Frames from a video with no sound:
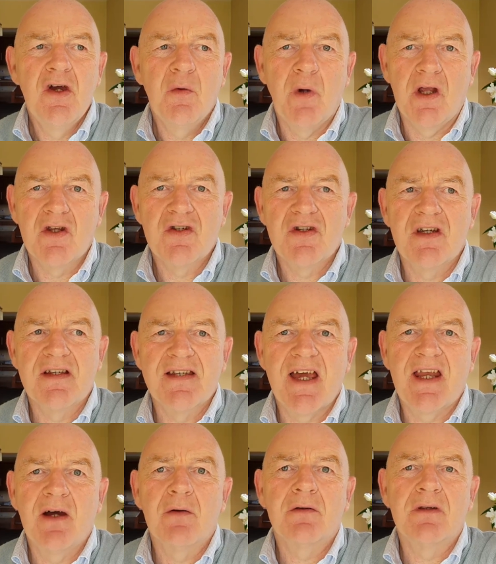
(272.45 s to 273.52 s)
which
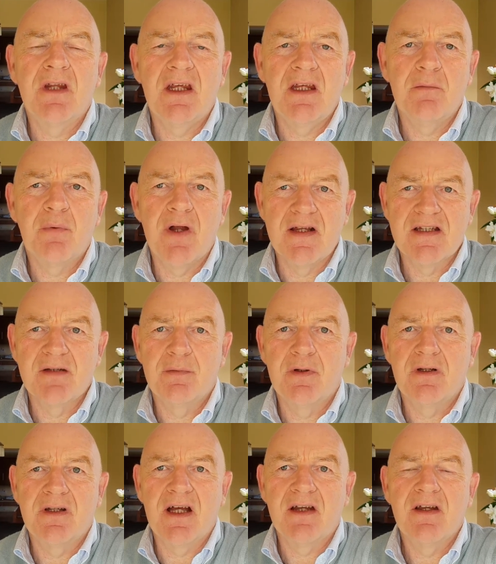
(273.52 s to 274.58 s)
set out the
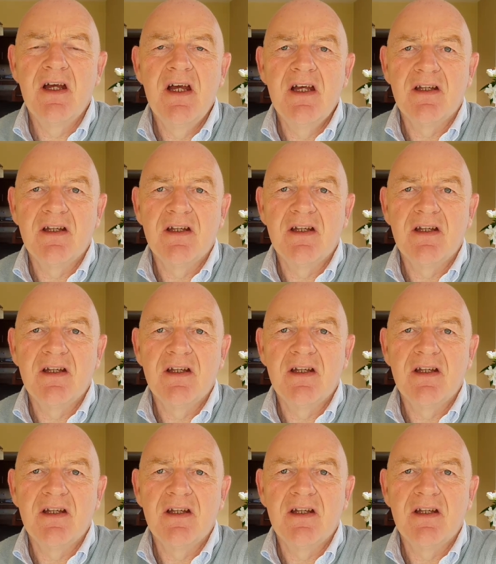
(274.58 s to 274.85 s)
principle that